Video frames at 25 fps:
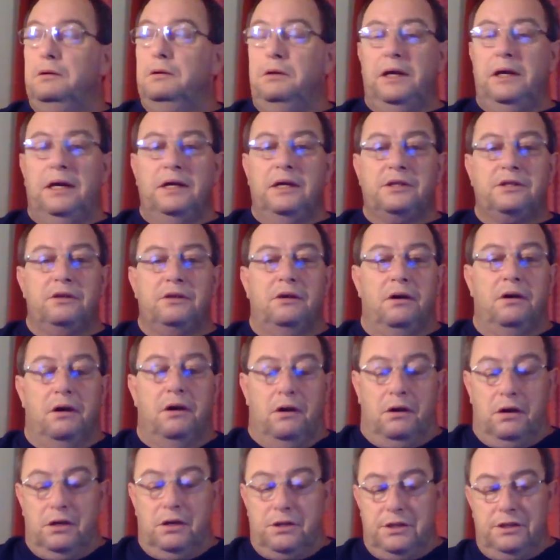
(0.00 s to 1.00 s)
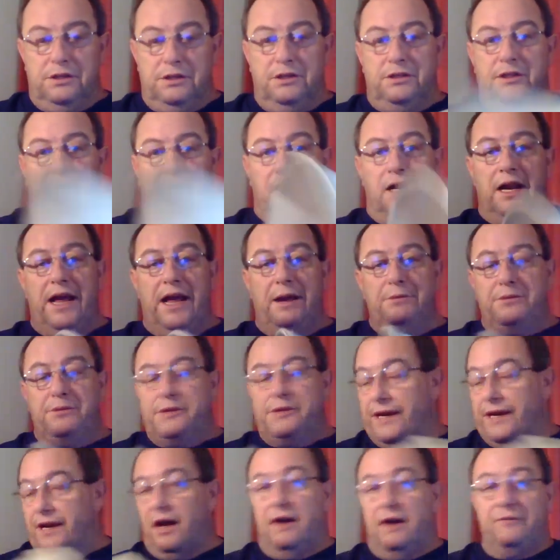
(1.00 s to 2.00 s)
okay, that's a little harsh. I just took the
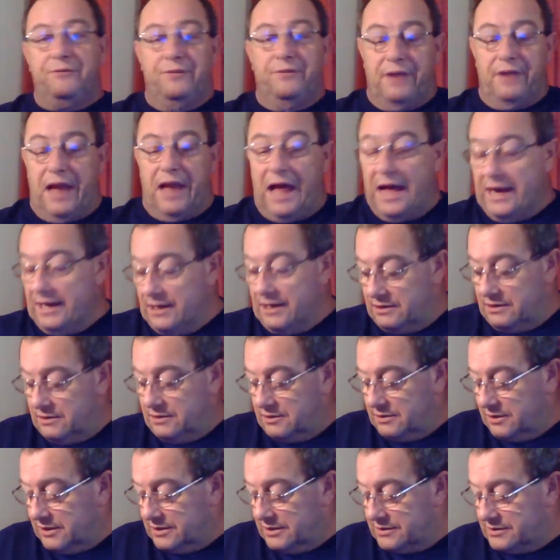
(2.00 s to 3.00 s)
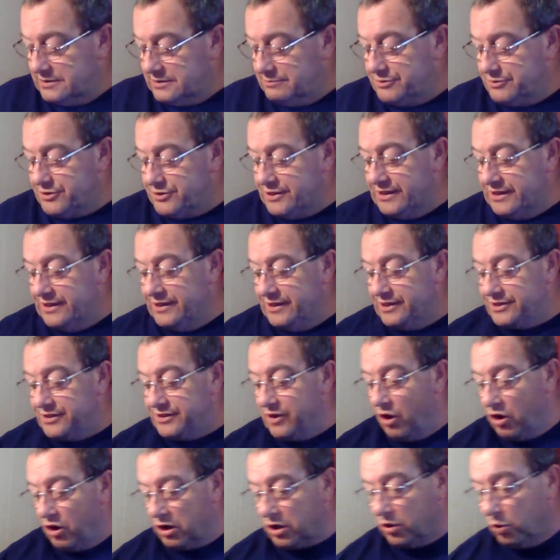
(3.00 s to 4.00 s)
lampshade off the light because I'm sitting
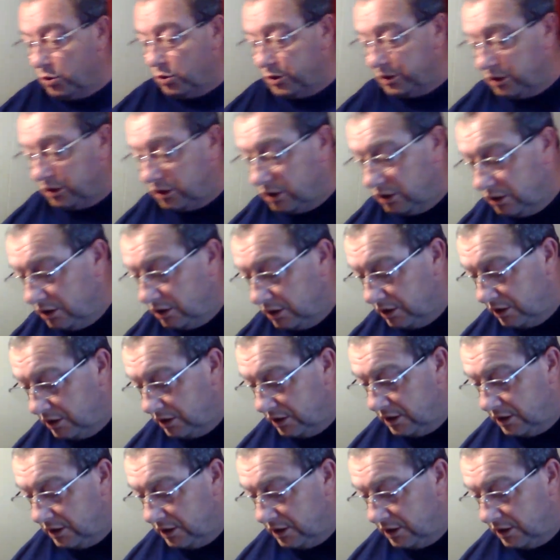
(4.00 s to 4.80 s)
in this dark corner.